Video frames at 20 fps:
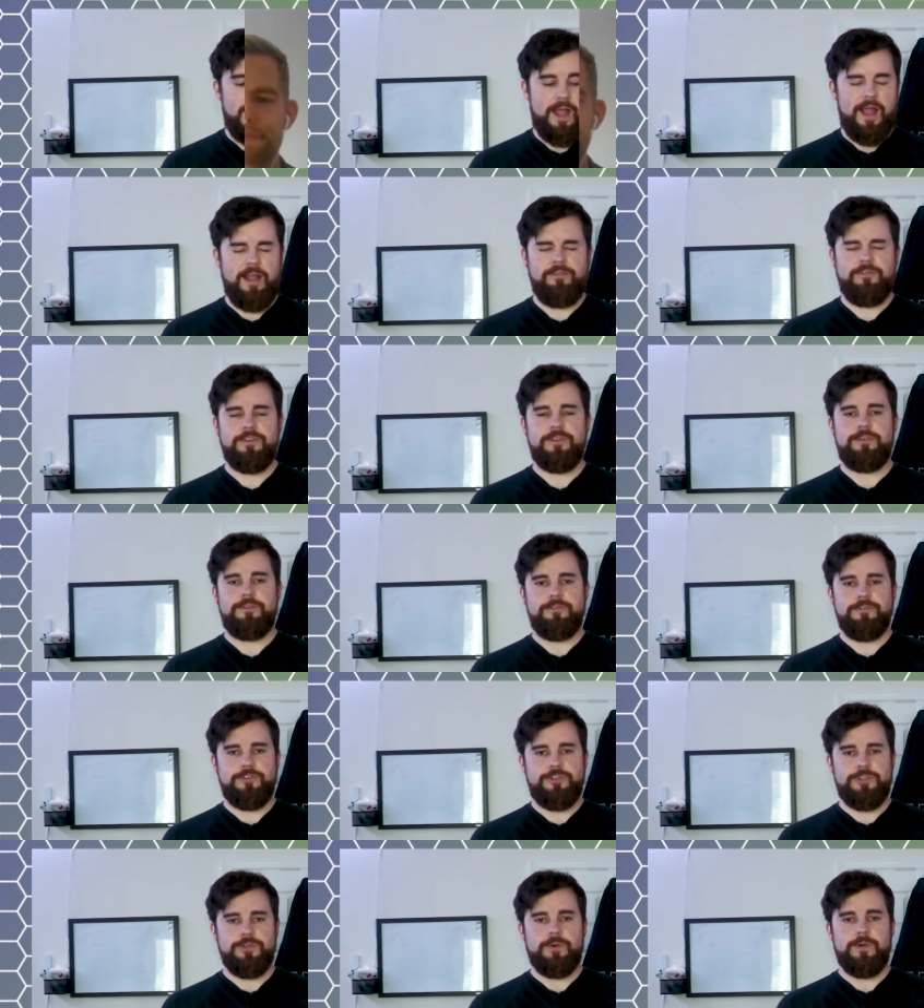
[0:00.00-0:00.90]
After you
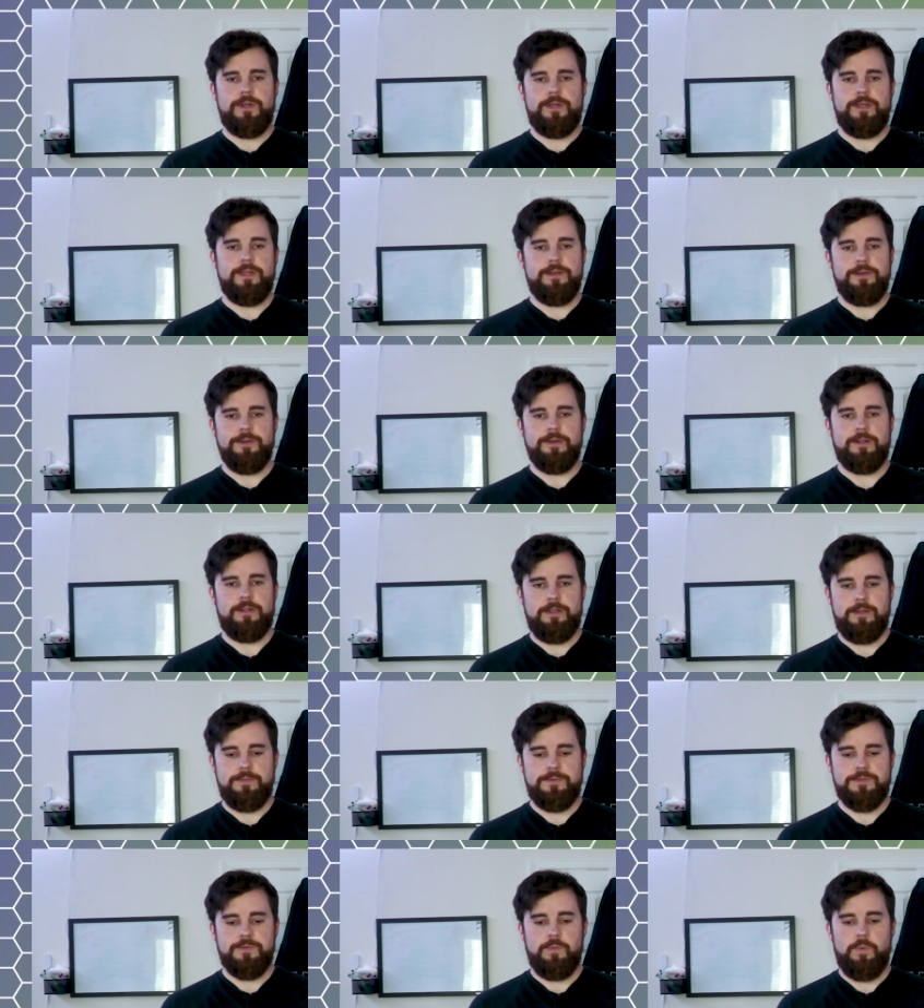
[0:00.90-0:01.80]
joined
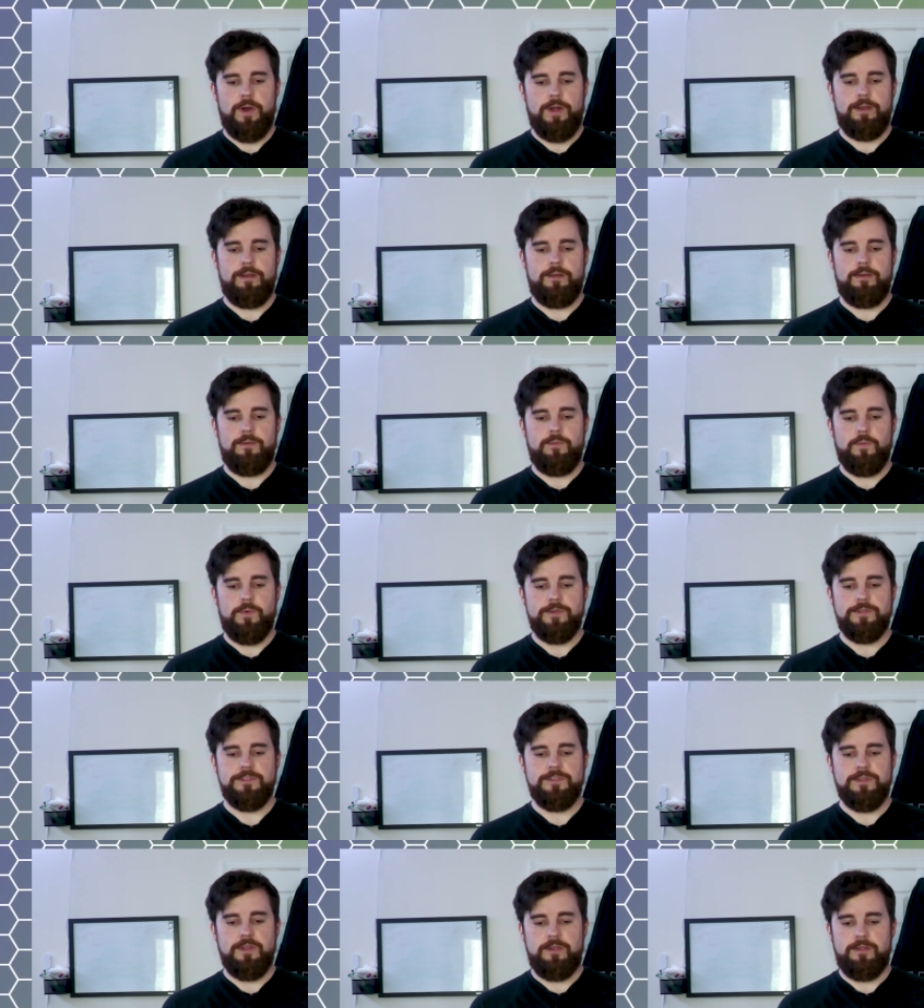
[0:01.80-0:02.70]
Interclypse, what
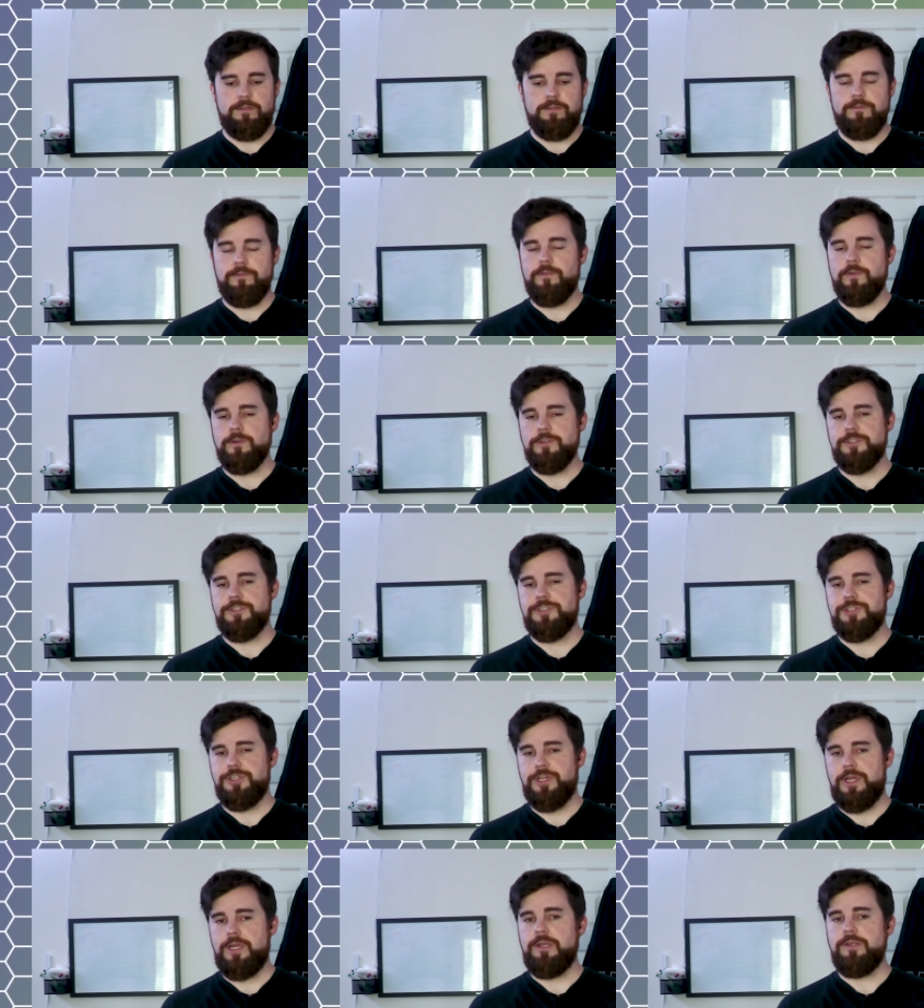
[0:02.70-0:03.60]
was like the first
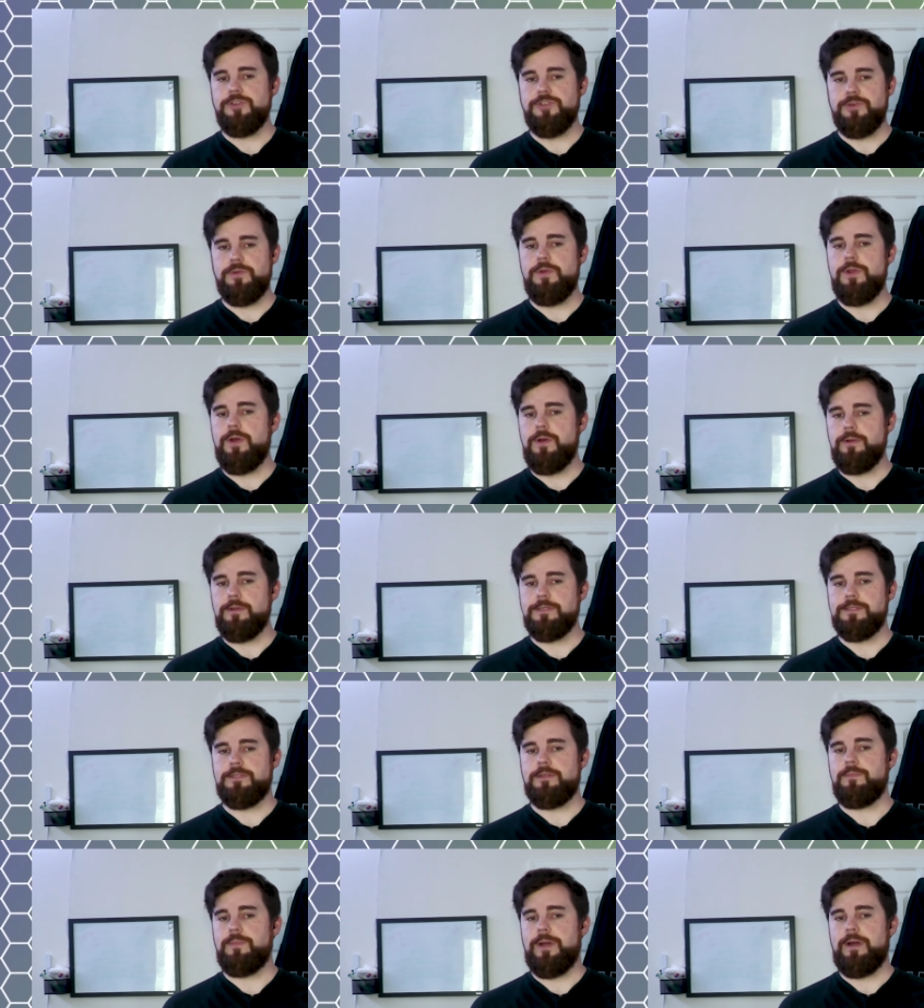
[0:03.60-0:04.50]
change you
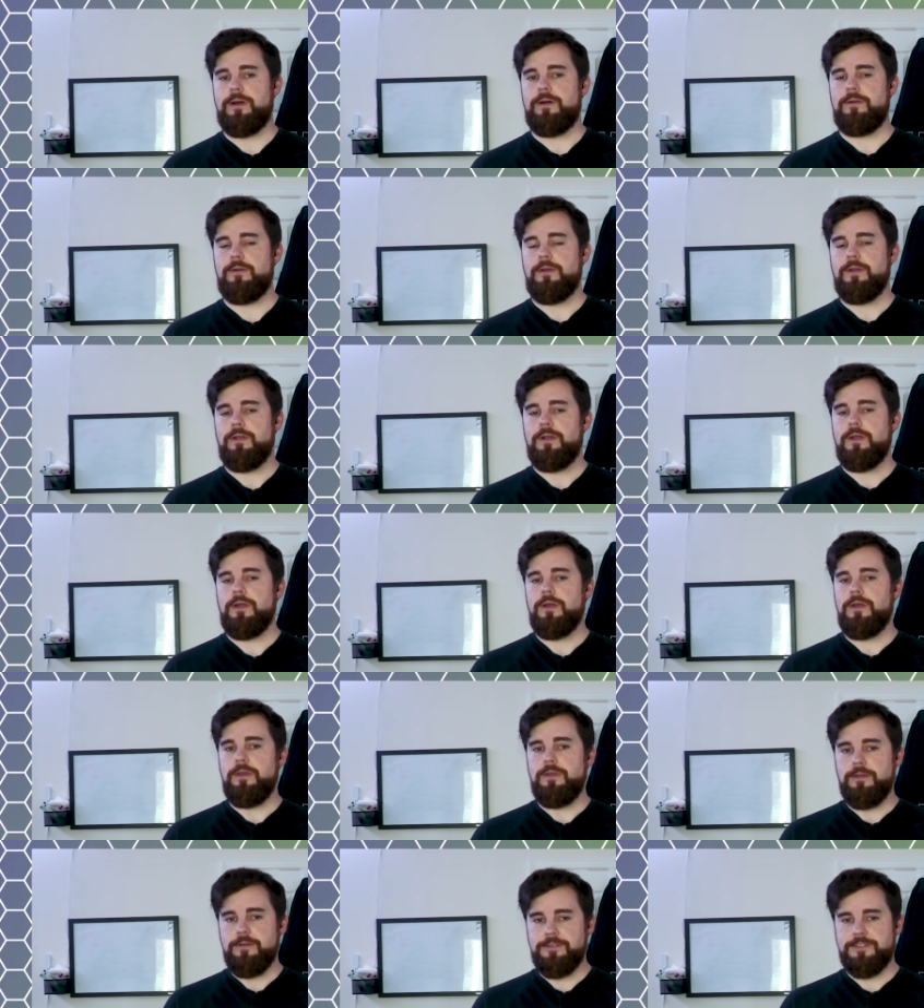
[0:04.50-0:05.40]
noticed about
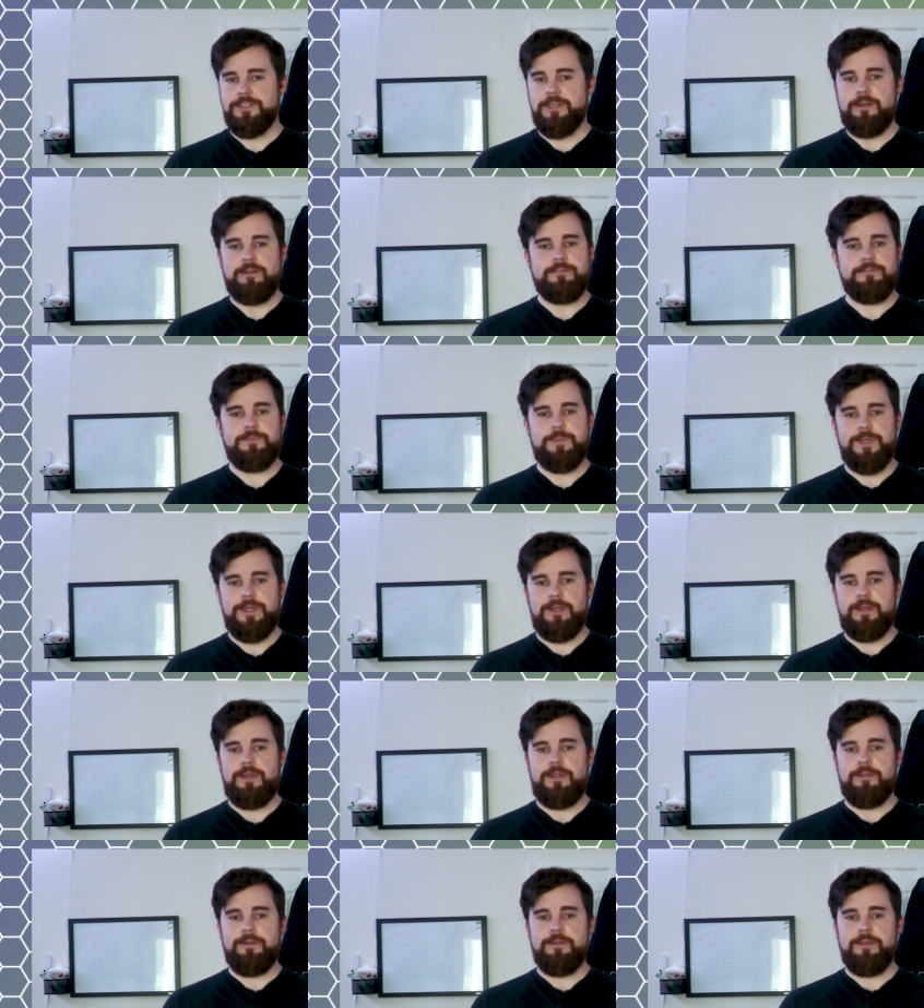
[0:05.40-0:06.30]
yourself, be
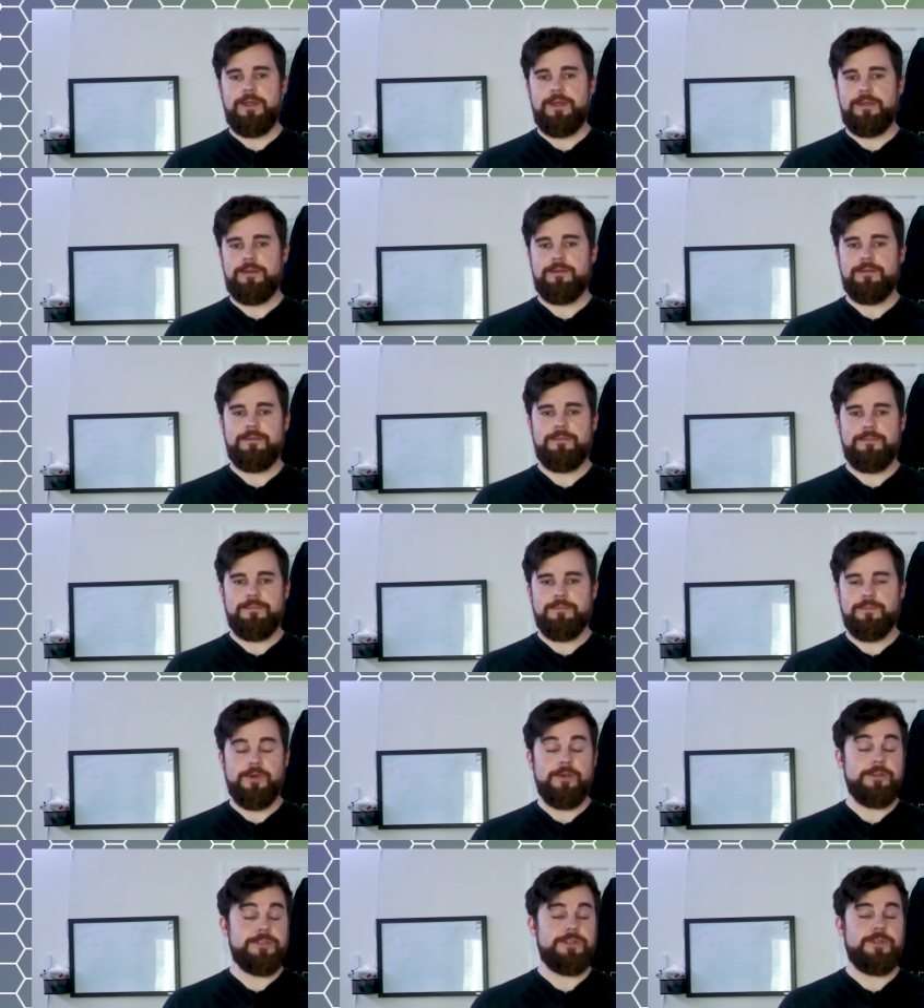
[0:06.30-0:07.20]
it either like
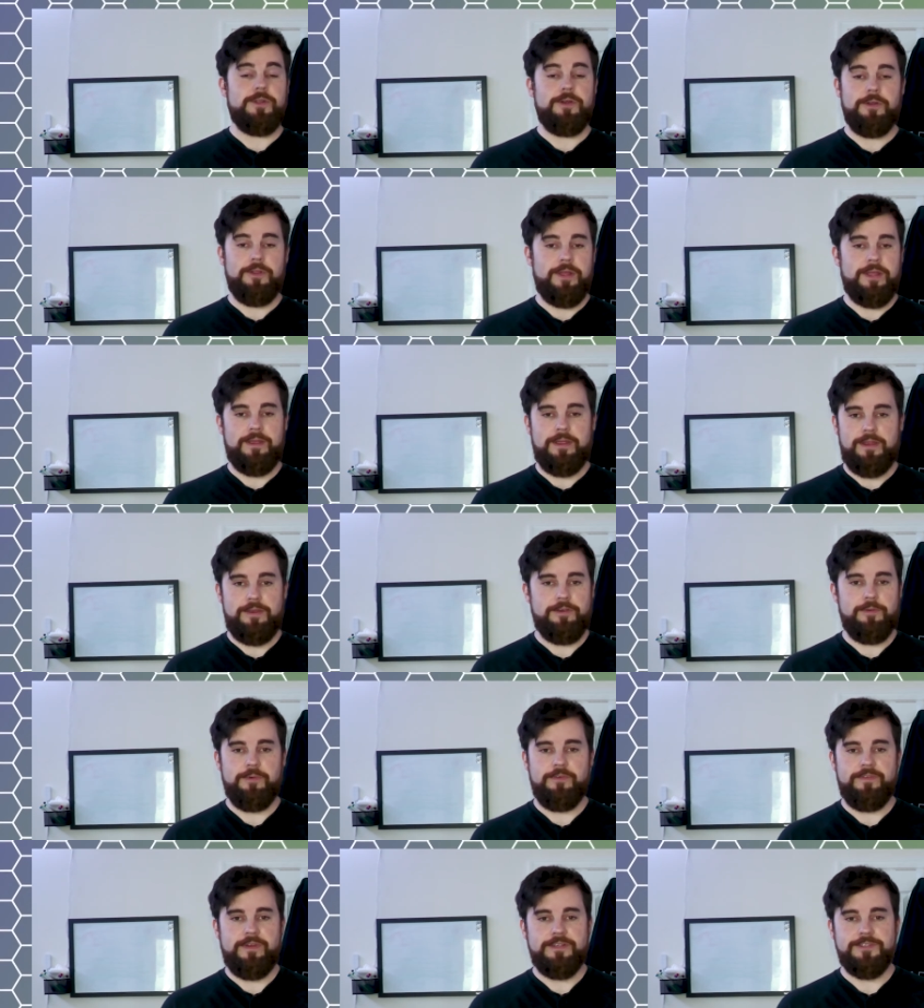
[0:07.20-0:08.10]
personal or like in
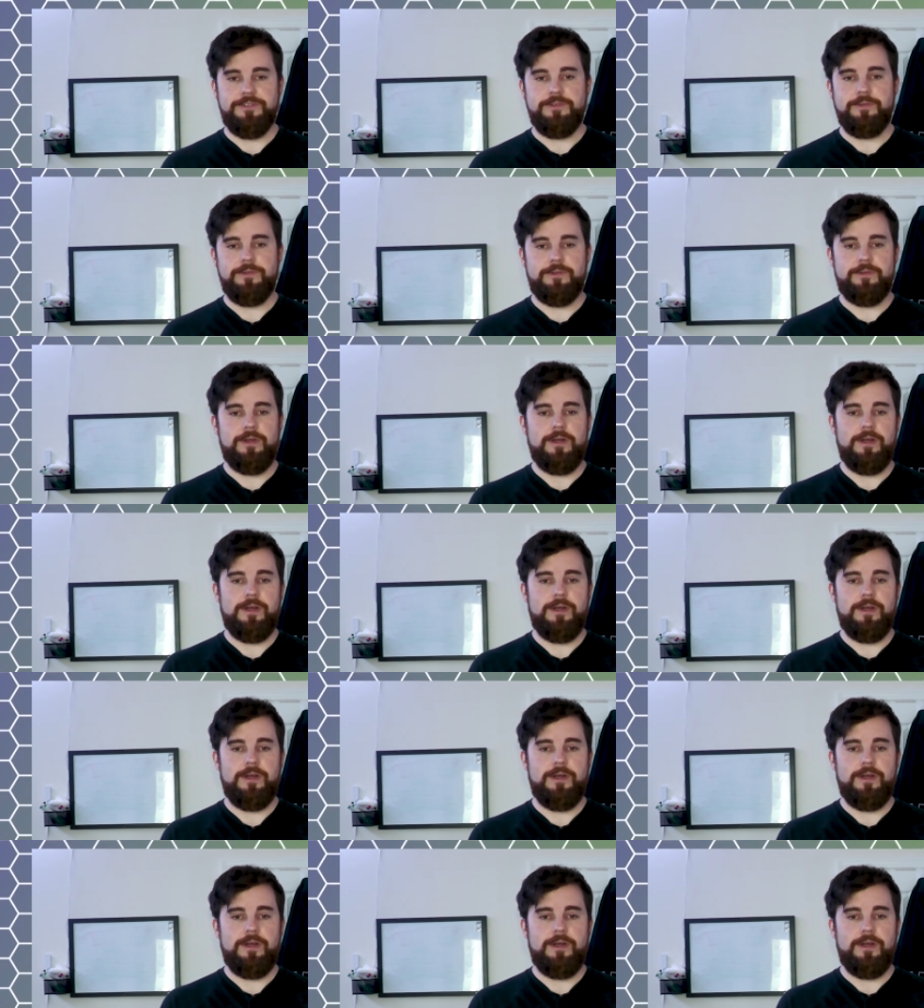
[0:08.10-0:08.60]
your professional